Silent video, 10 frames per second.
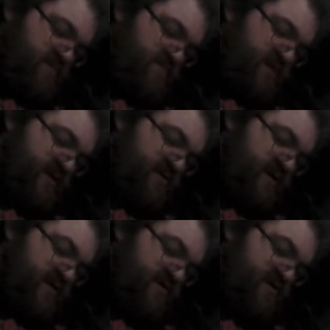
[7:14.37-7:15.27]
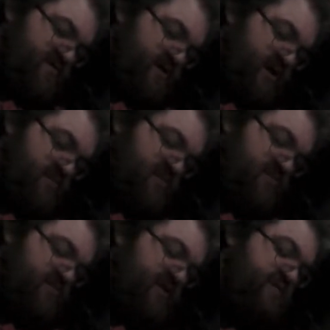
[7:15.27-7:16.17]
that is also an option
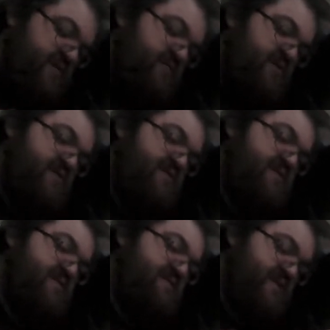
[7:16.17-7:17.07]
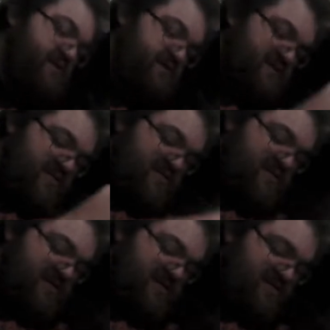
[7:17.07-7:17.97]
with keeping with consistency.
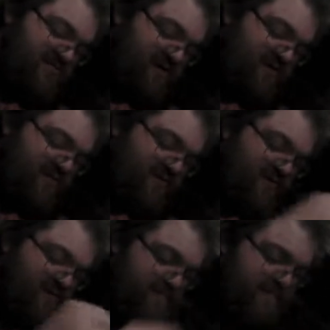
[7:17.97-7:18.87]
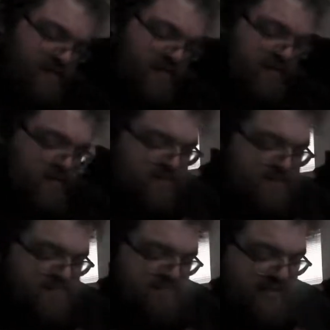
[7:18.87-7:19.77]
Consistency is very important,
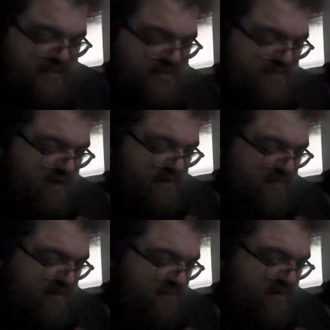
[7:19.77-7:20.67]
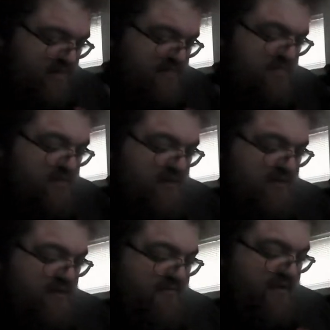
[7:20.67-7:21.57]
at least in my opinion, when it comes to building a
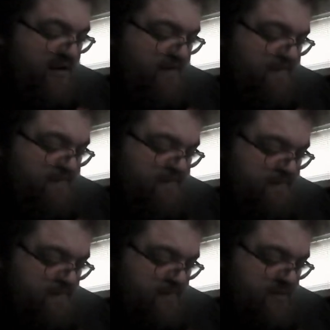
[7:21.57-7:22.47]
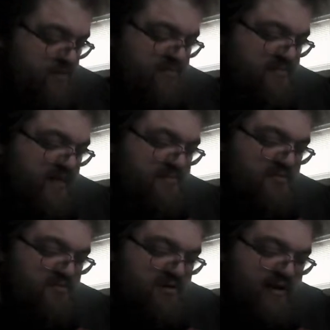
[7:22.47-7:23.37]
minifigure. It drives me
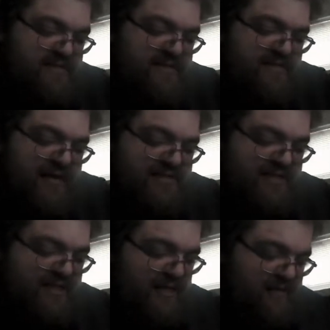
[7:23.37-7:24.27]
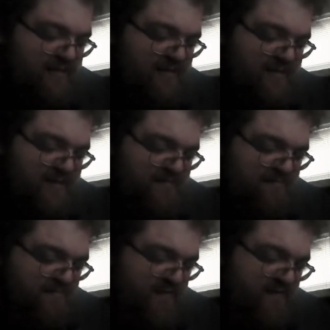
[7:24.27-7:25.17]
absolutely crazy when I see
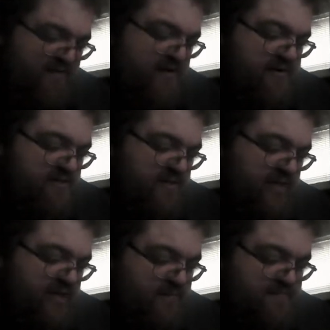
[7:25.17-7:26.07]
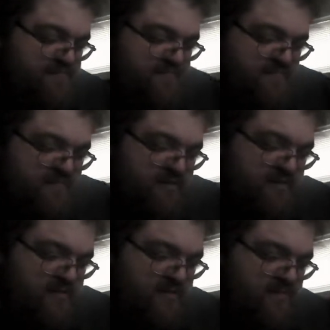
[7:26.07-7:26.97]
minifigures with the
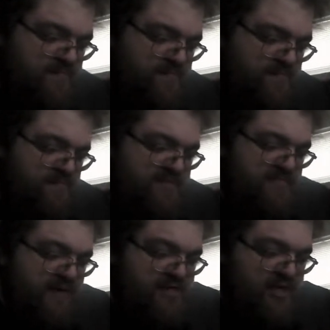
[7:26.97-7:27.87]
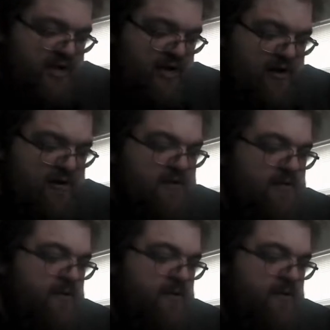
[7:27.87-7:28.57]
mismatching hair.